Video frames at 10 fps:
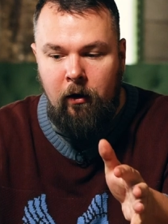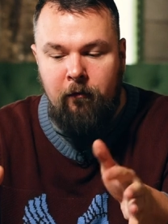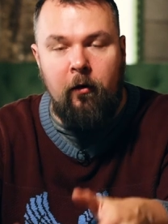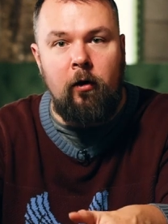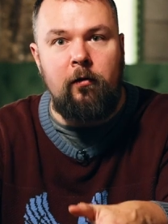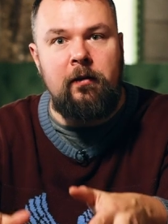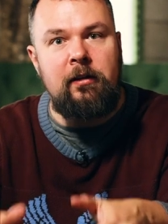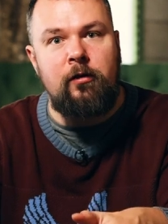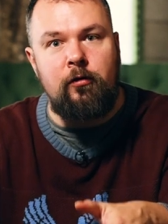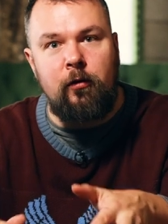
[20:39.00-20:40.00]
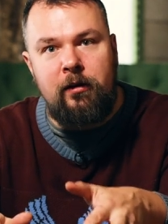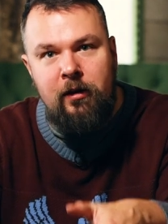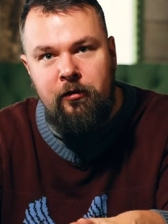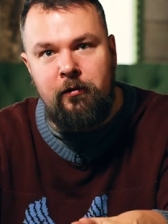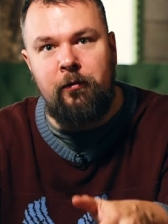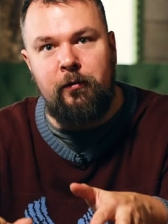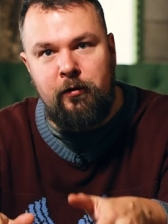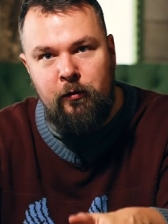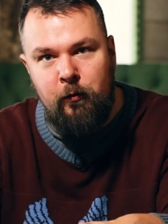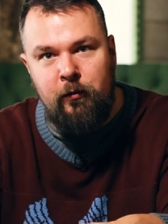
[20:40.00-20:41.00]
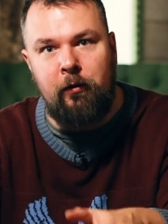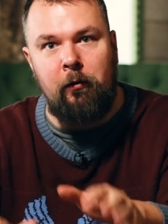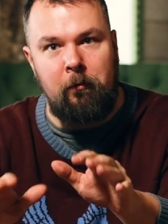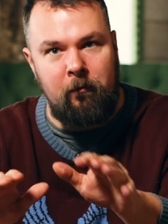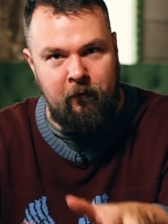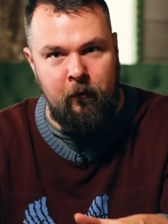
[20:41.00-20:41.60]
for her, these are traditional Suzdal